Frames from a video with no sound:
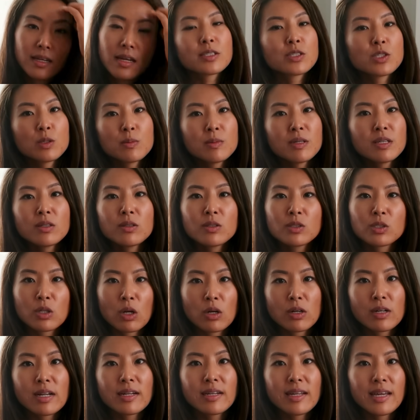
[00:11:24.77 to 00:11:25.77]
assuming you
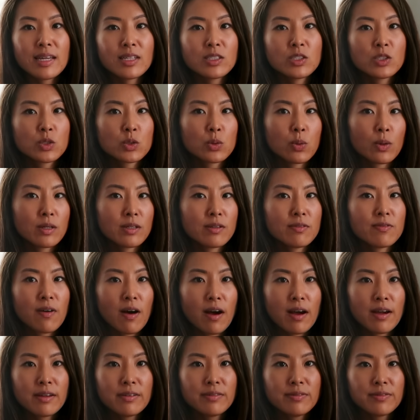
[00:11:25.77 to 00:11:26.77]
start at age
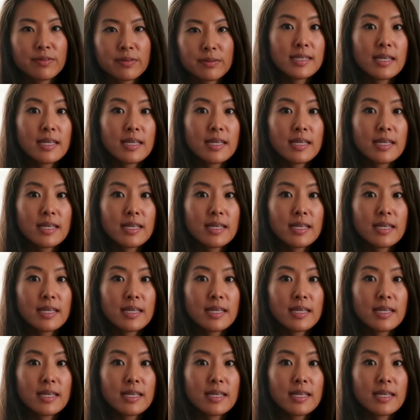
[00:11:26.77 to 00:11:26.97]
25,